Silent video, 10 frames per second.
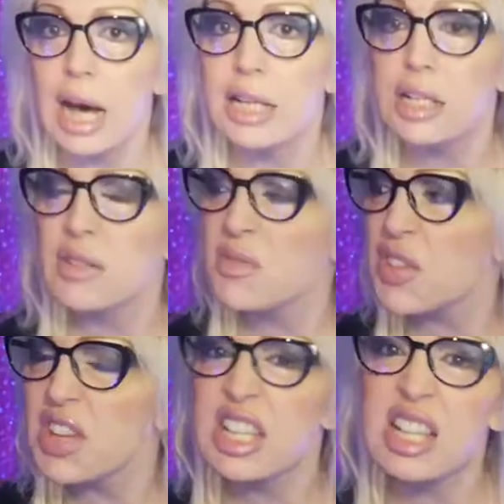And
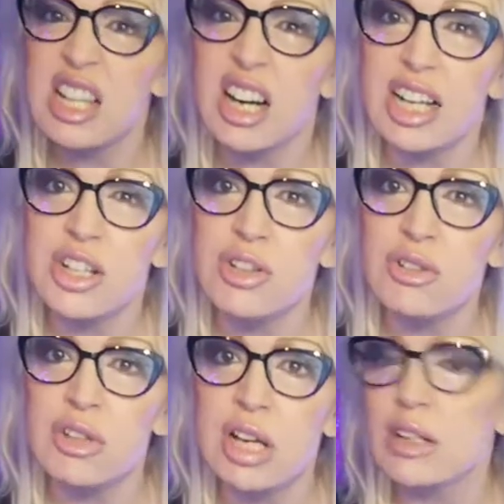this side,
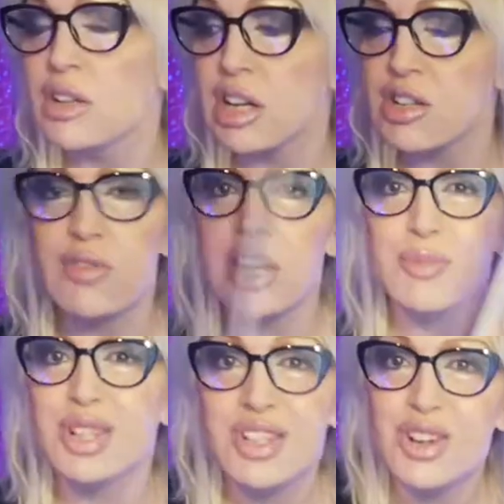you think, no, that's
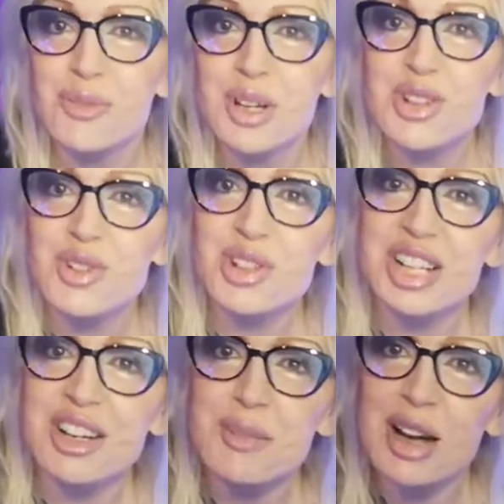fine, but it's not, because you're
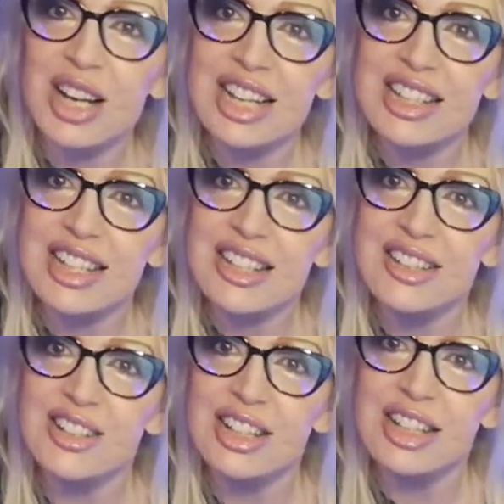going to come out like this,
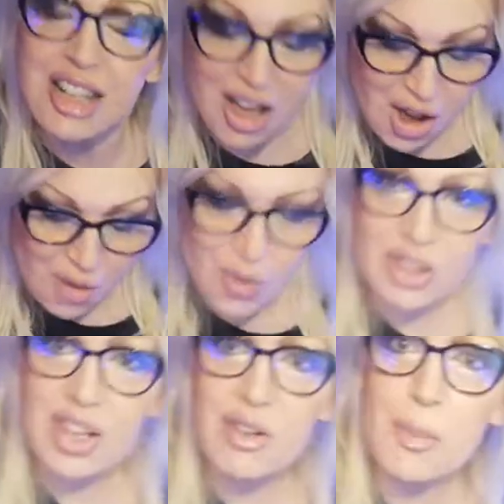darlings.
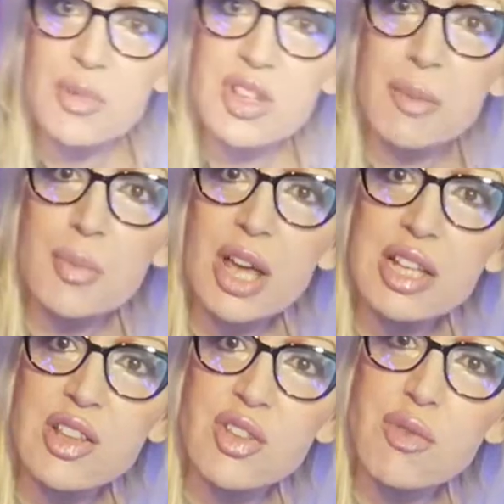Where there are some
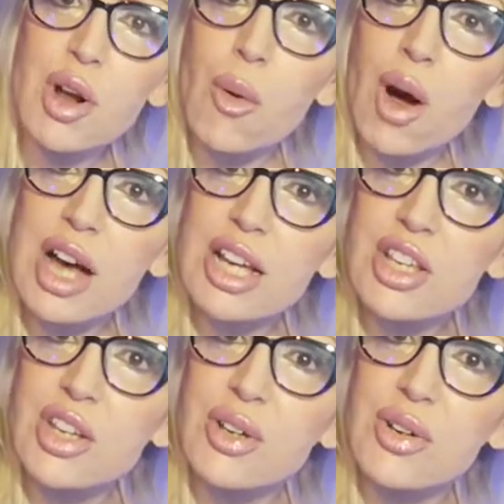pieces that require
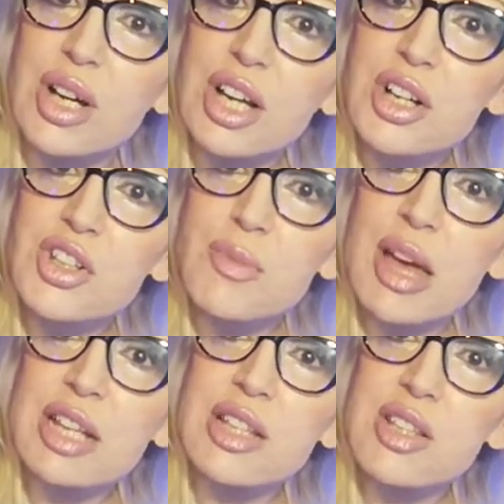you to
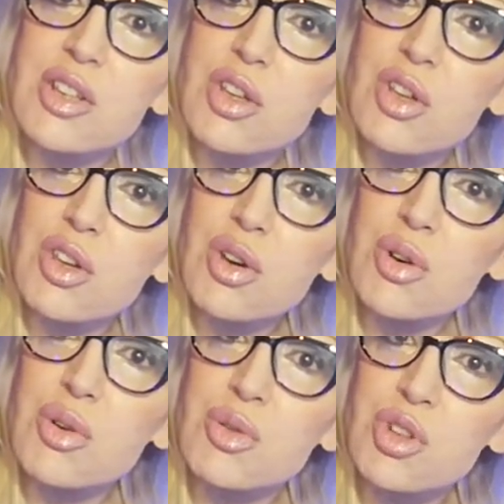make this
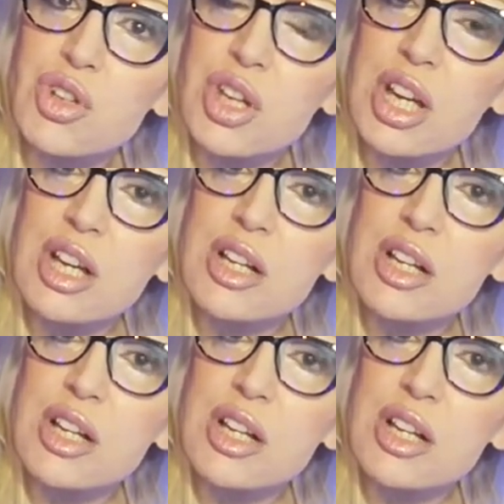huge